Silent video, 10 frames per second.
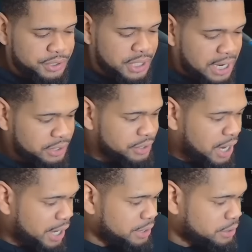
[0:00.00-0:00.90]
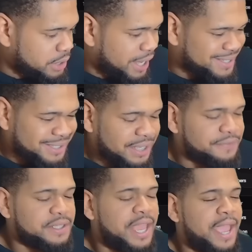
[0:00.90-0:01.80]
Tyler Guyton has left
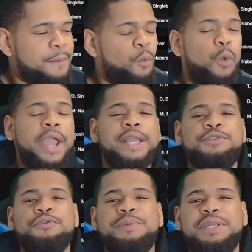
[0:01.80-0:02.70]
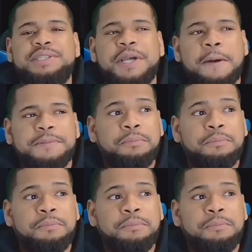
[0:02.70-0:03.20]
the game way too many times,